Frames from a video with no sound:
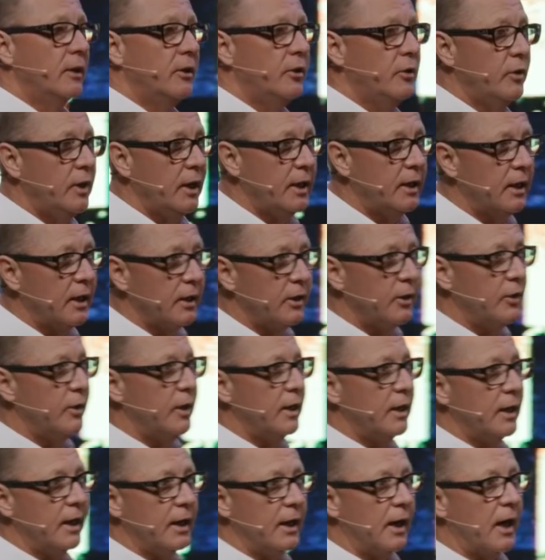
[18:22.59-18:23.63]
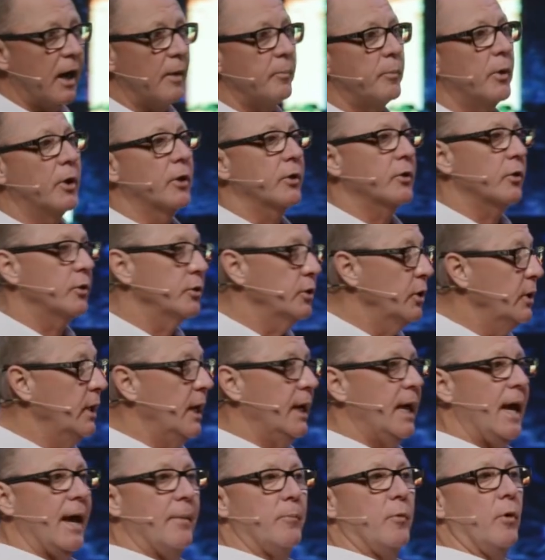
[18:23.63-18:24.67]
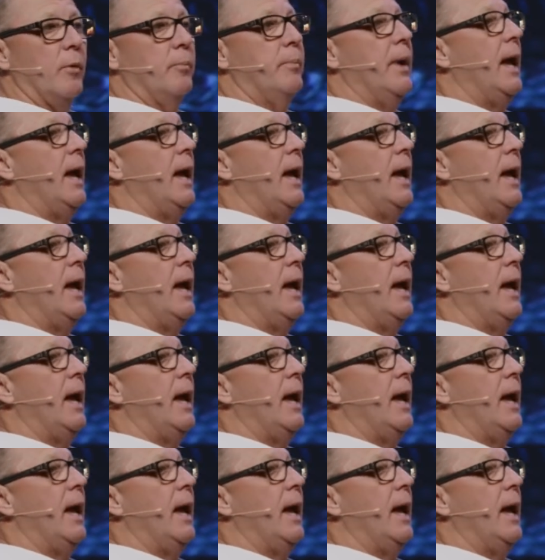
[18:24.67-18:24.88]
You need to get off birth control. You need to have more